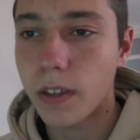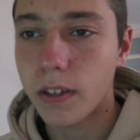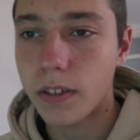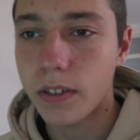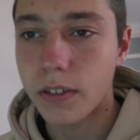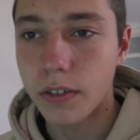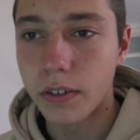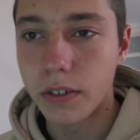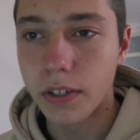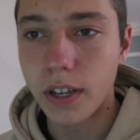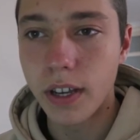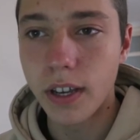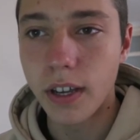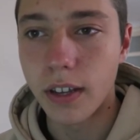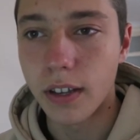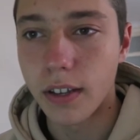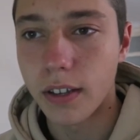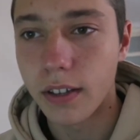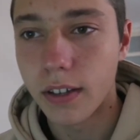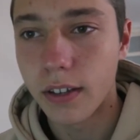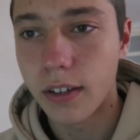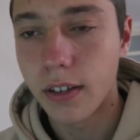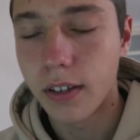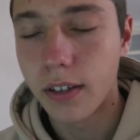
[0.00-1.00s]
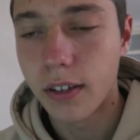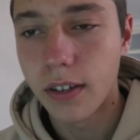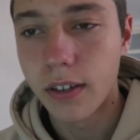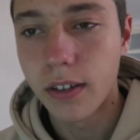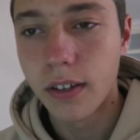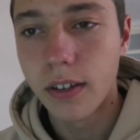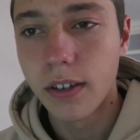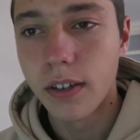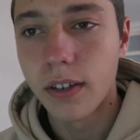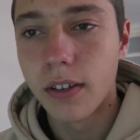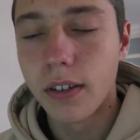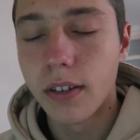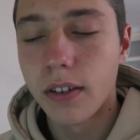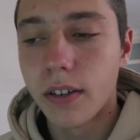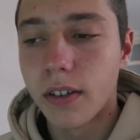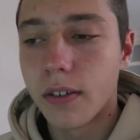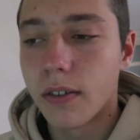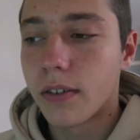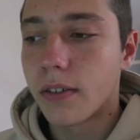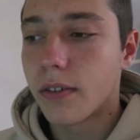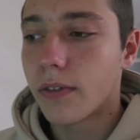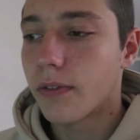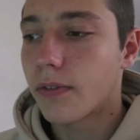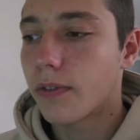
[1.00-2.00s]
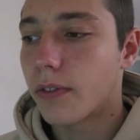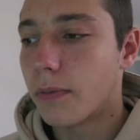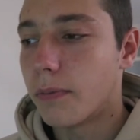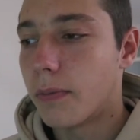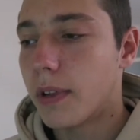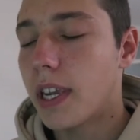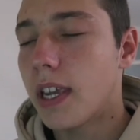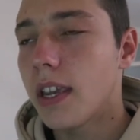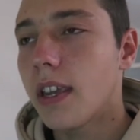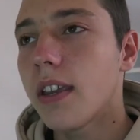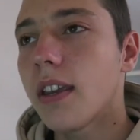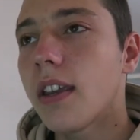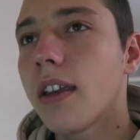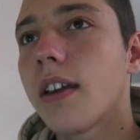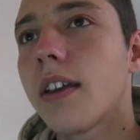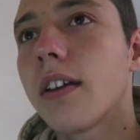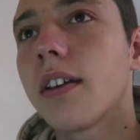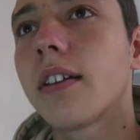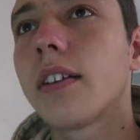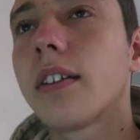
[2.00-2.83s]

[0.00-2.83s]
So yeah, for me,